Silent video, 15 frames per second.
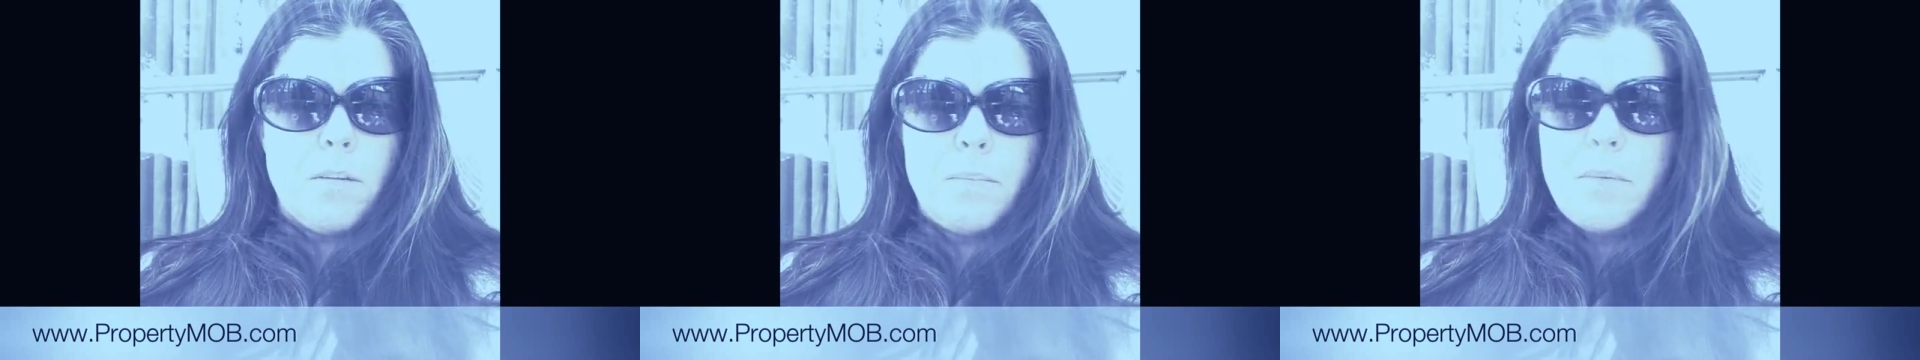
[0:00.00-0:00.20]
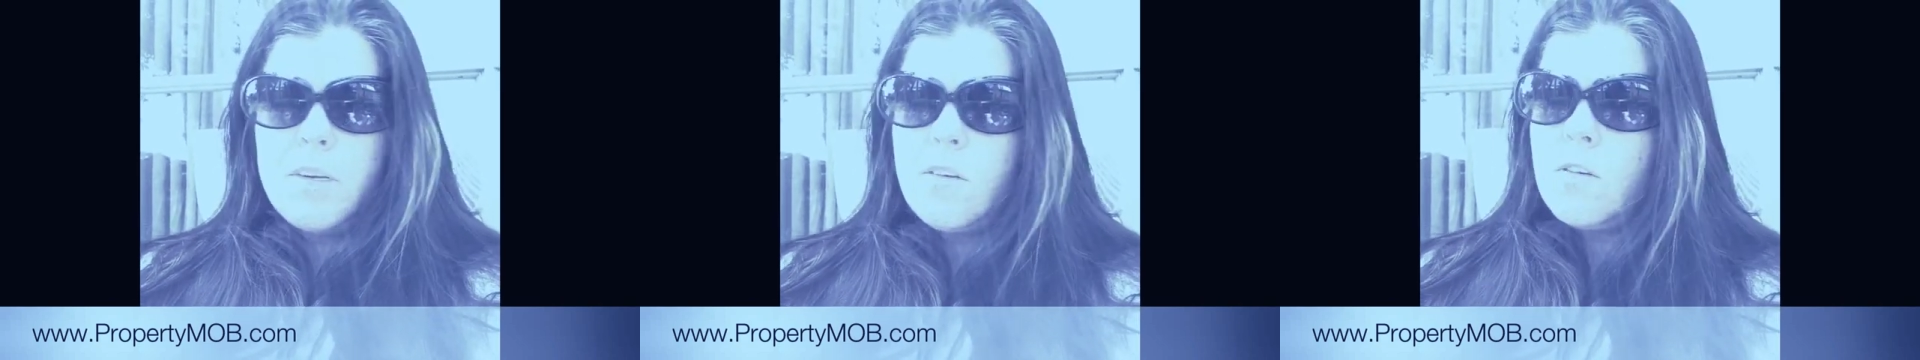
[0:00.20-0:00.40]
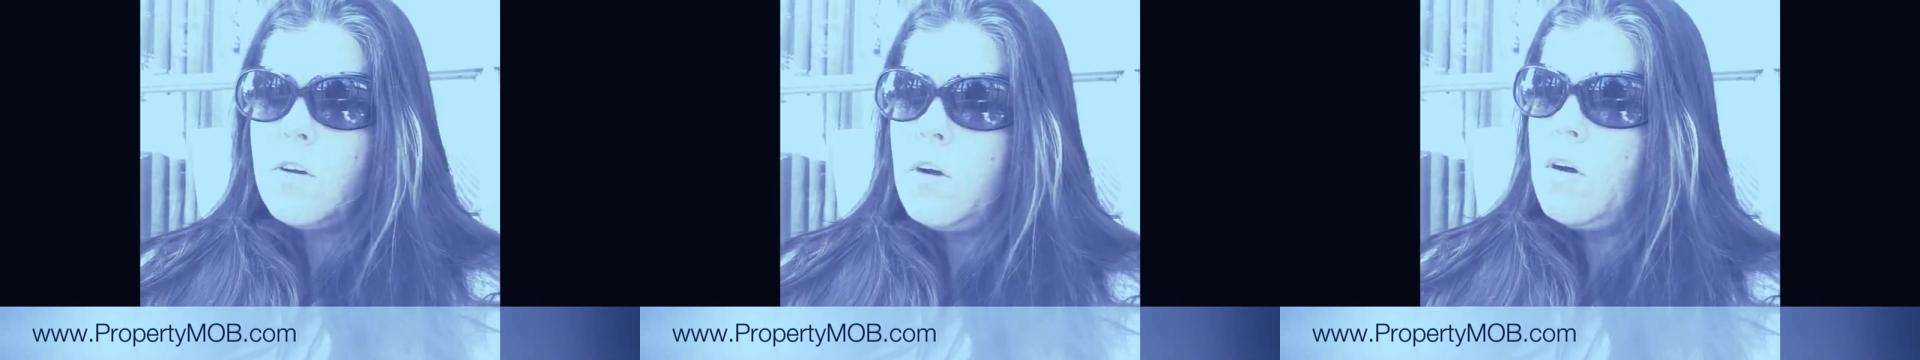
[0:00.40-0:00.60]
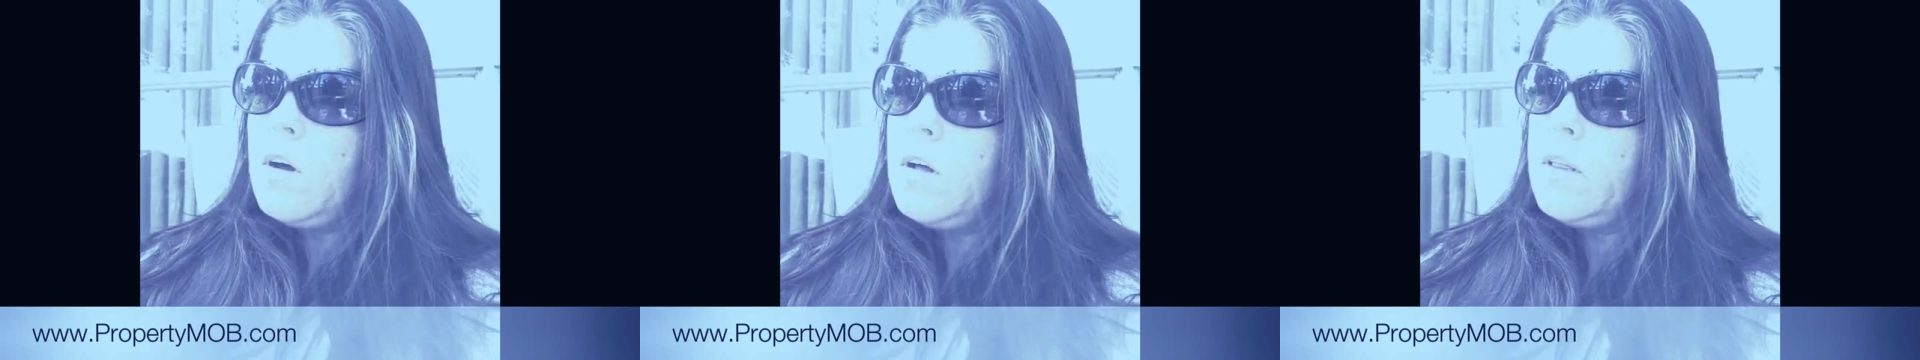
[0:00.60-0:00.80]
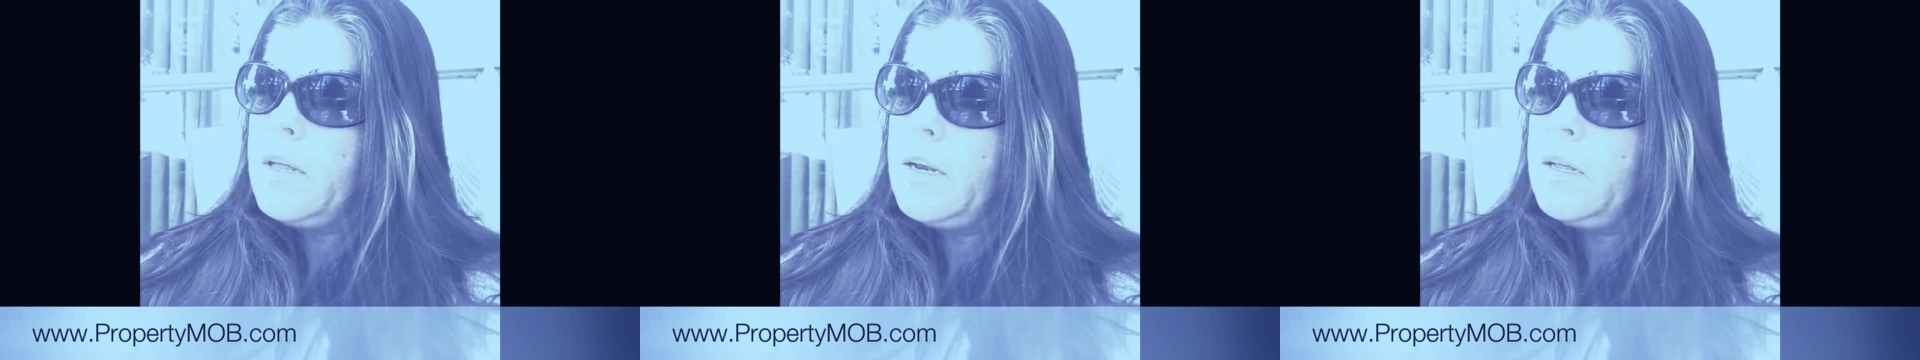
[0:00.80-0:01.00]
a missed
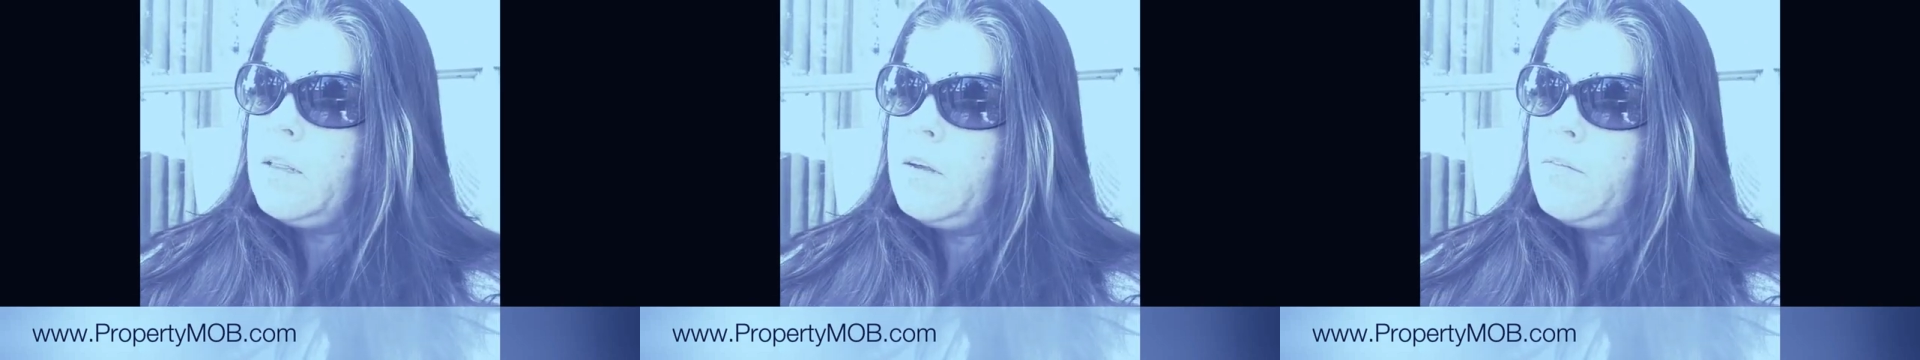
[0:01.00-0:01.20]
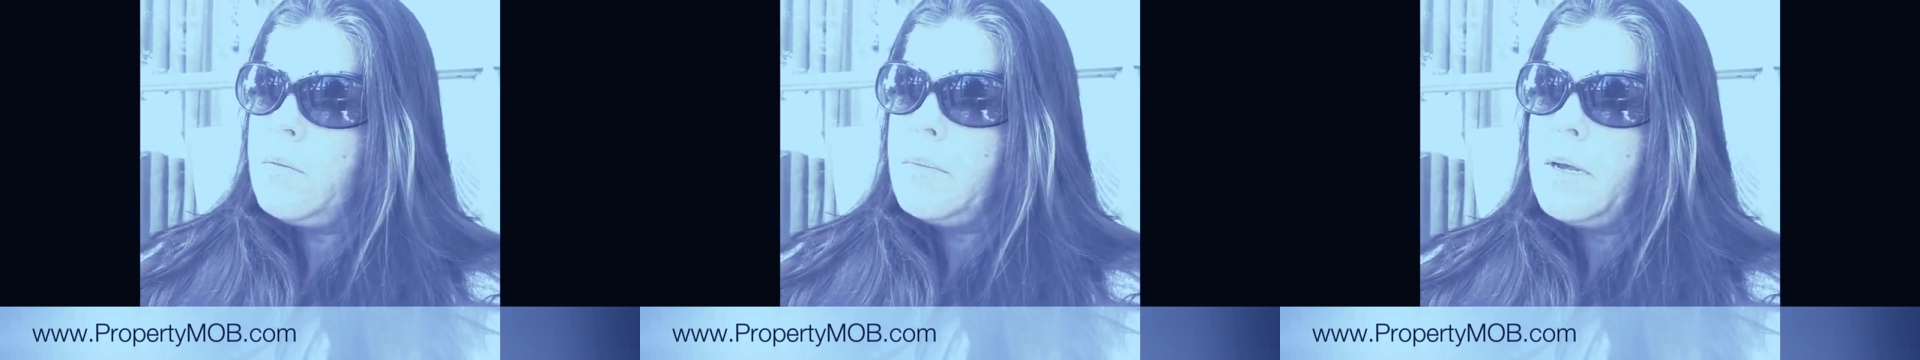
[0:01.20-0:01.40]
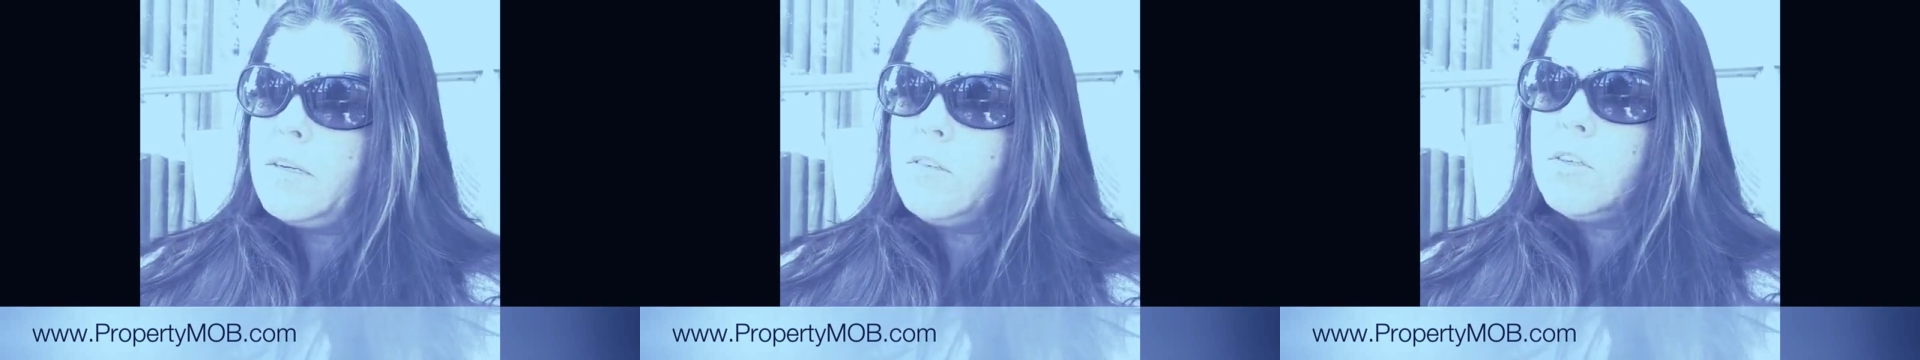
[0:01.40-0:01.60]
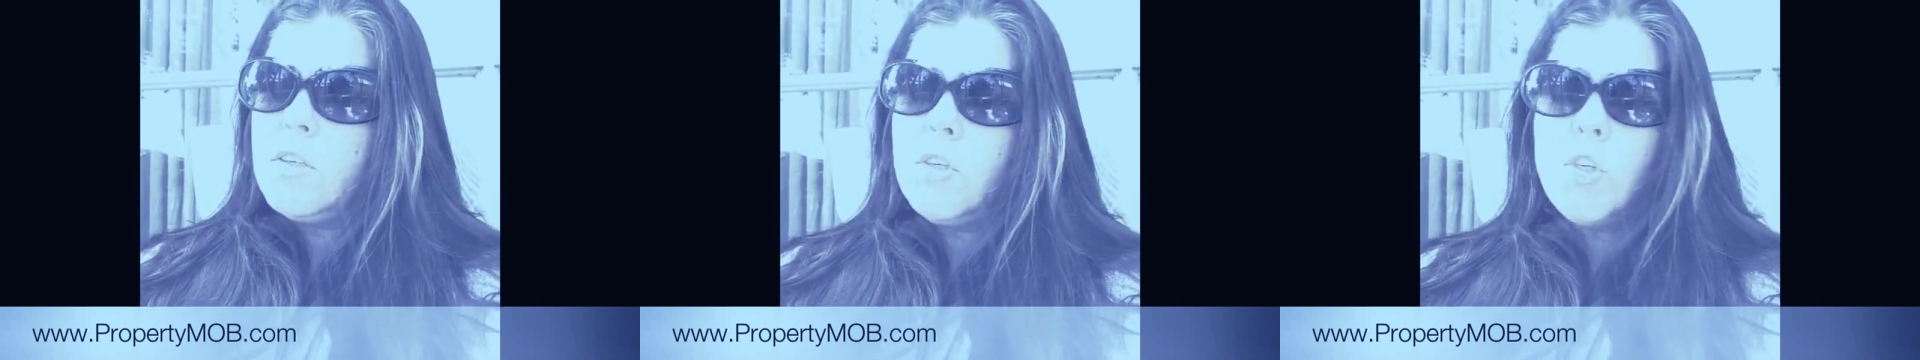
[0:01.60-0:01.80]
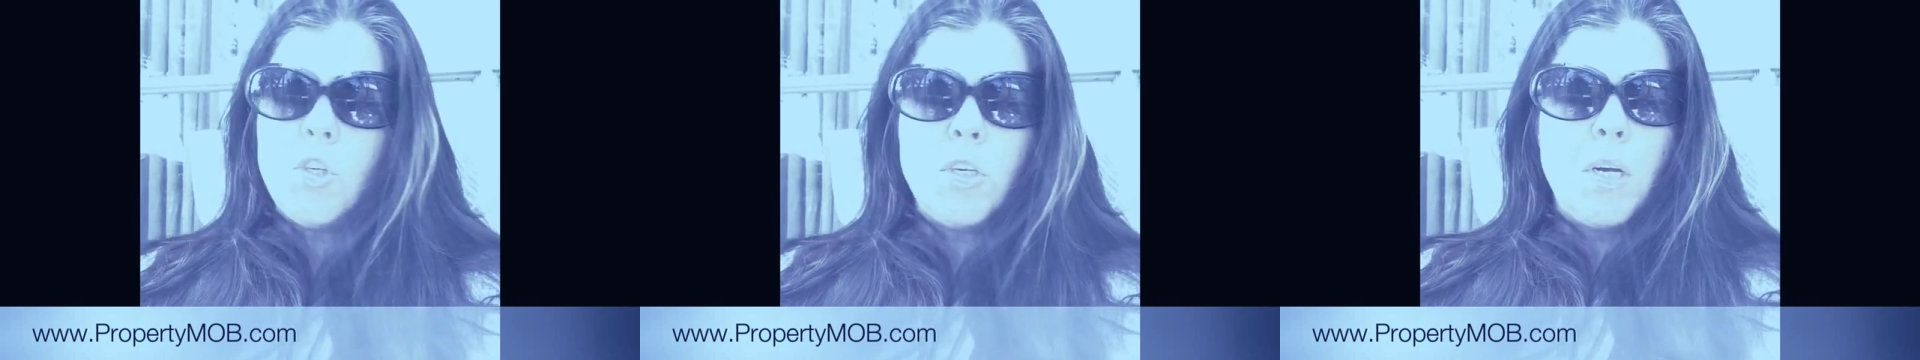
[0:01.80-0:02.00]
call, they didn't leave a
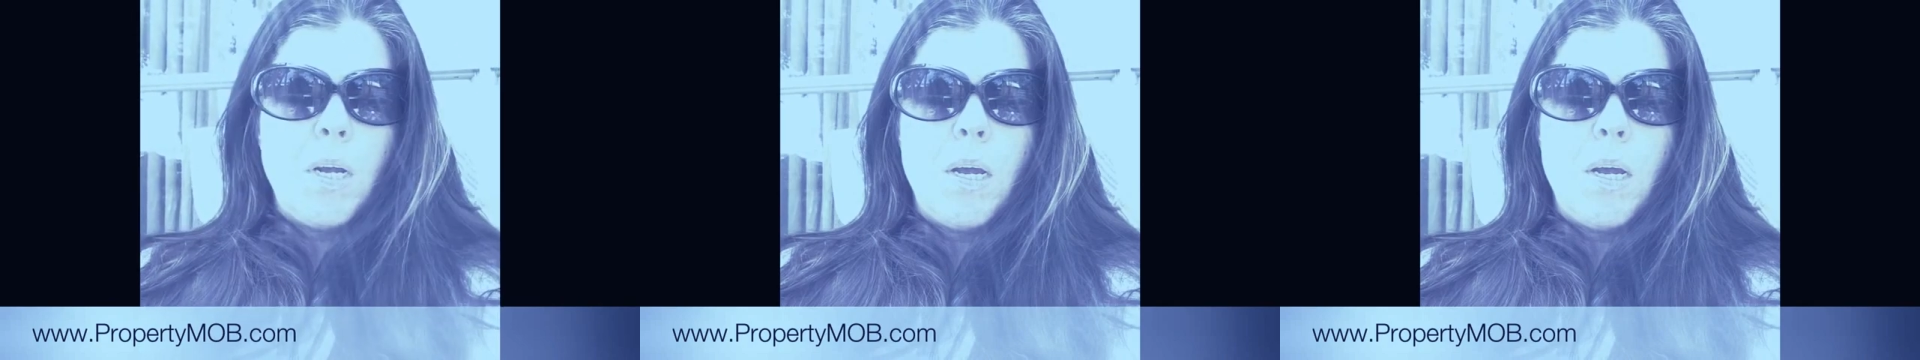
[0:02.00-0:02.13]
message,